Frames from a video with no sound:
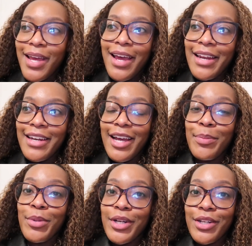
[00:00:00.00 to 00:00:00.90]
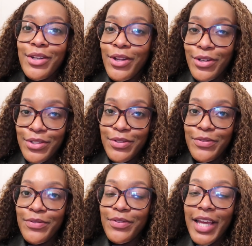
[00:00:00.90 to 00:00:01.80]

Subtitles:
And I put in lots of